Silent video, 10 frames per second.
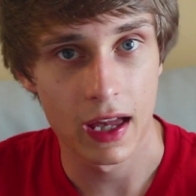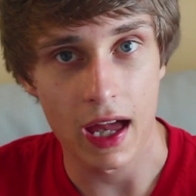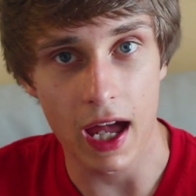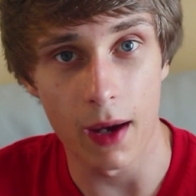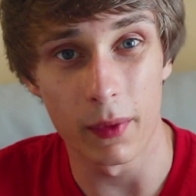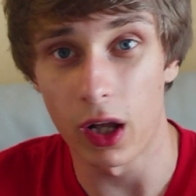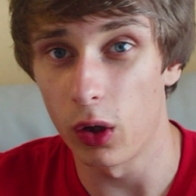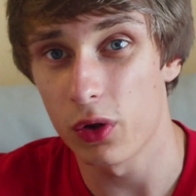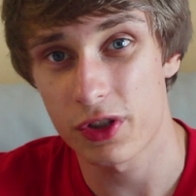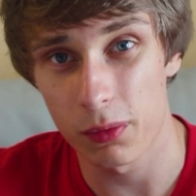And I'll
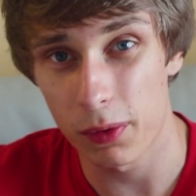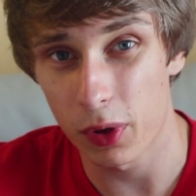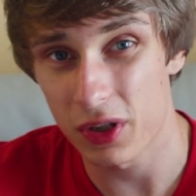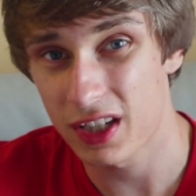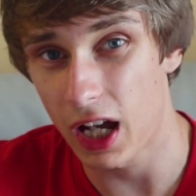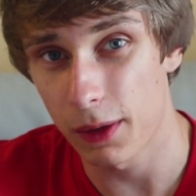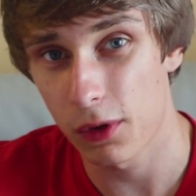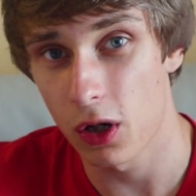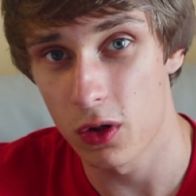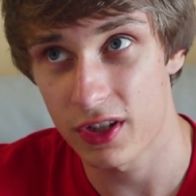also be putting time
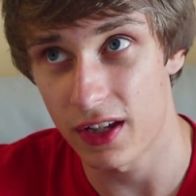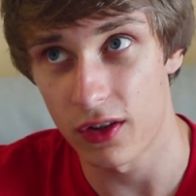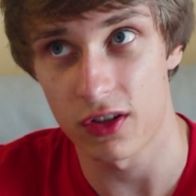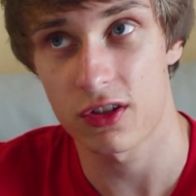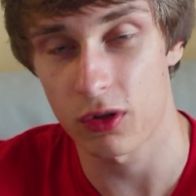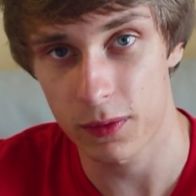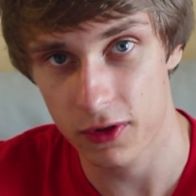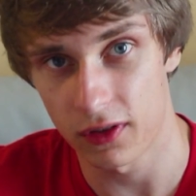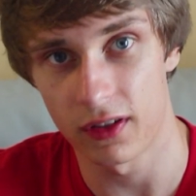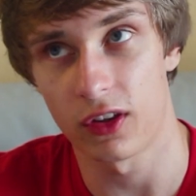codes in the
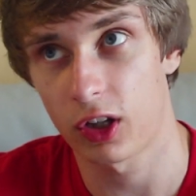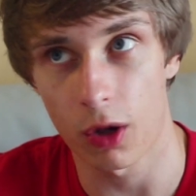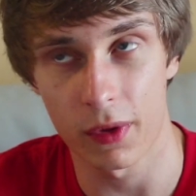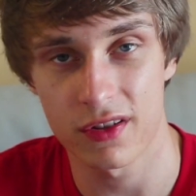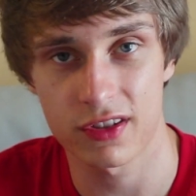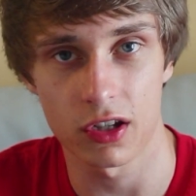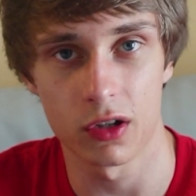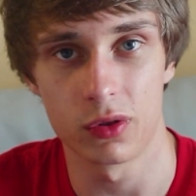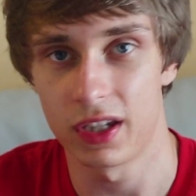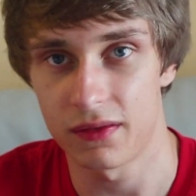description and in the comments
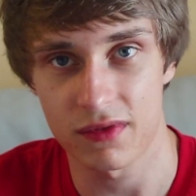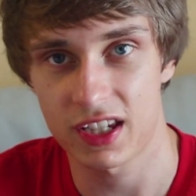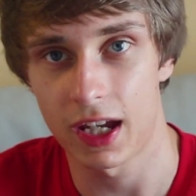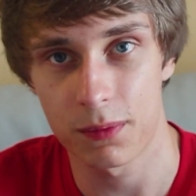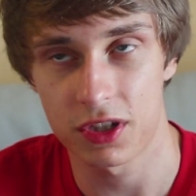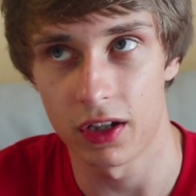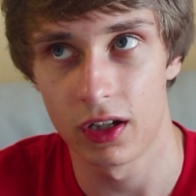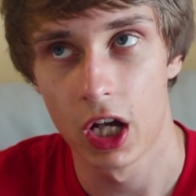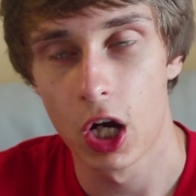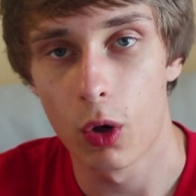so you can skip to
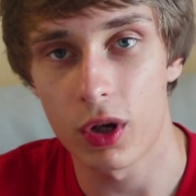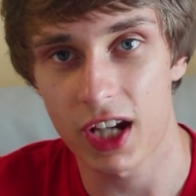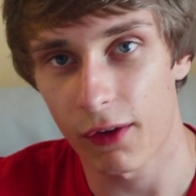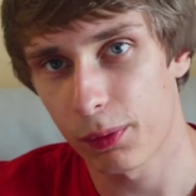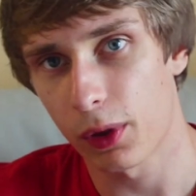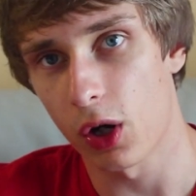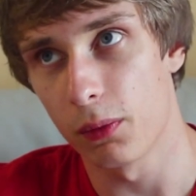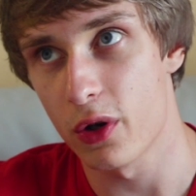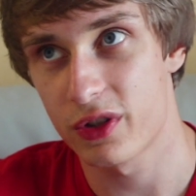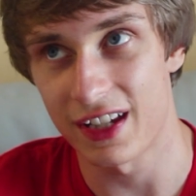whichever part
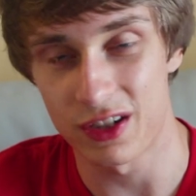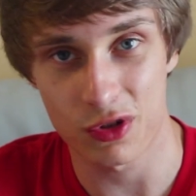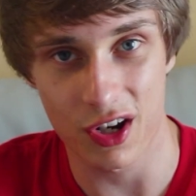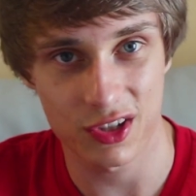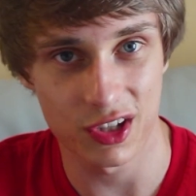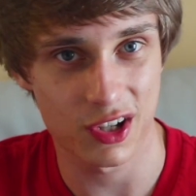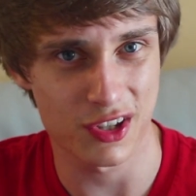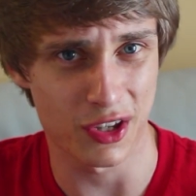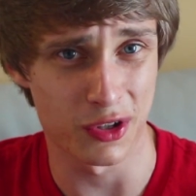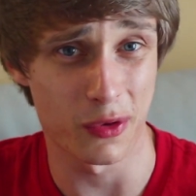most interests you, because
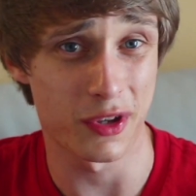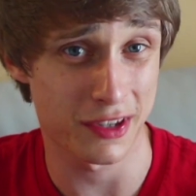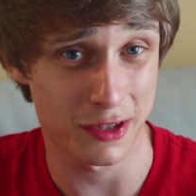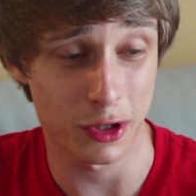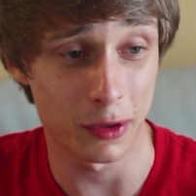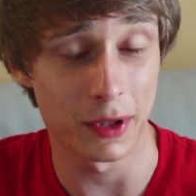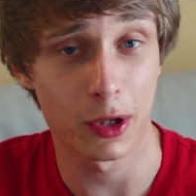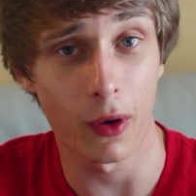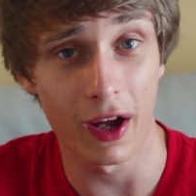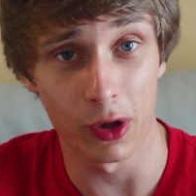I know this is going to be
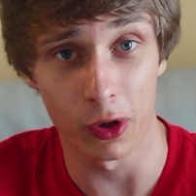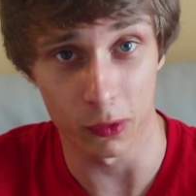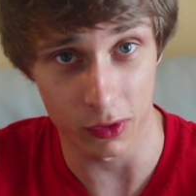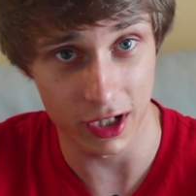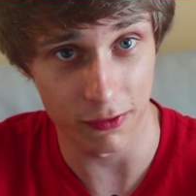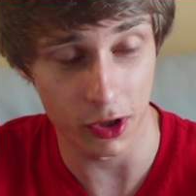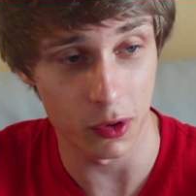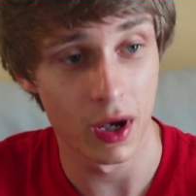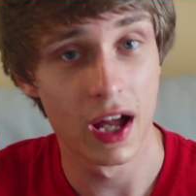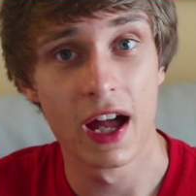quite a long review.